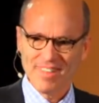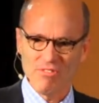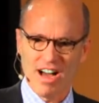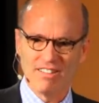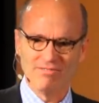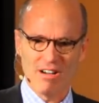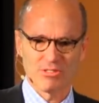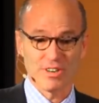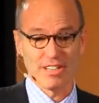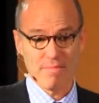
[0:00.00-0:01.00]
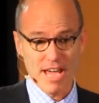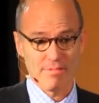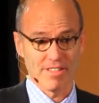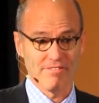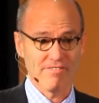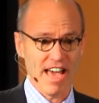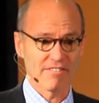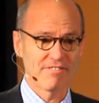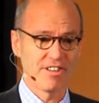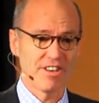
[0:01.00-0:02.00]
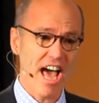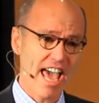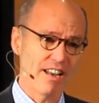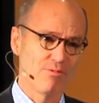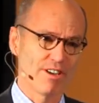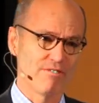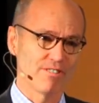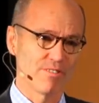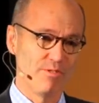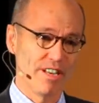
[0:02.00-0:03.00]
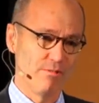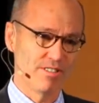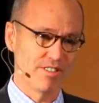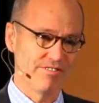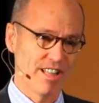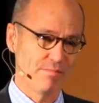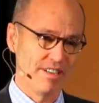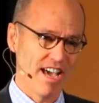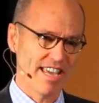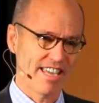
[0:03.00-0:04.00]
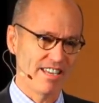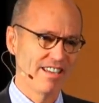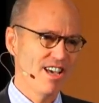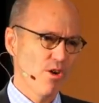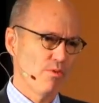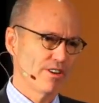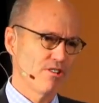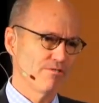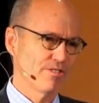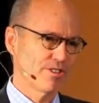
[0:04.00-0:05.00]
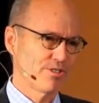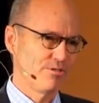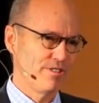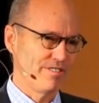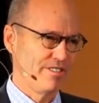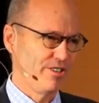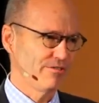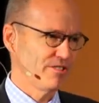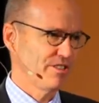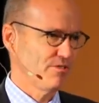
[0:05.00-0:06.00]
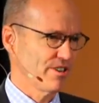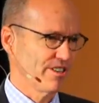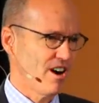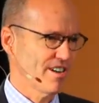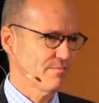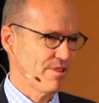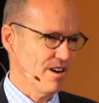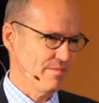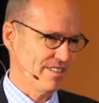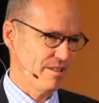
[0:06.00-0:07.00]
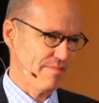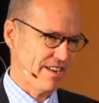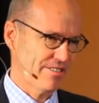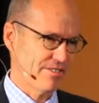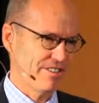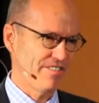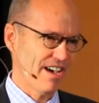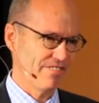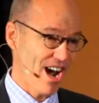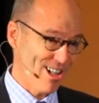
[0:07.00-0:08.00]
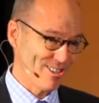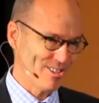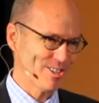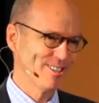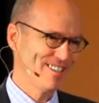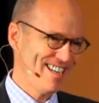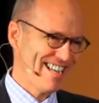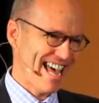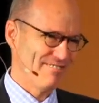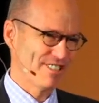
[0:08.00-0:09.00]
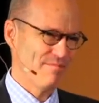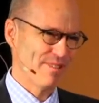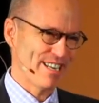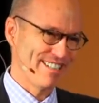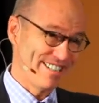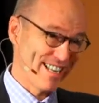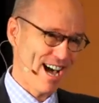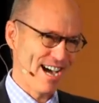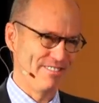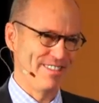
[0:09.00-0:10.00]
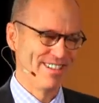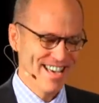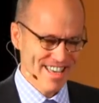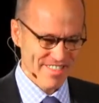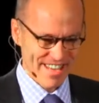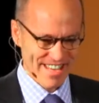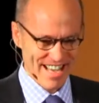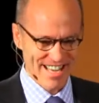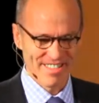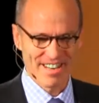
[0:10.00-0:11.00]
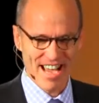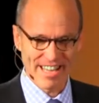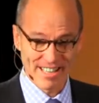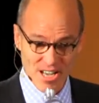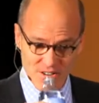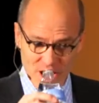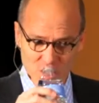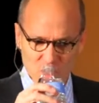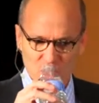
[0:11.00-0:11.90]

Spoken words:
Well, I was reading the paper that, in fact, Phil Knight went over, when he was developing Nike, went over to the University of Oregon Art Department and paid $35 to have somebody design the Nike logo.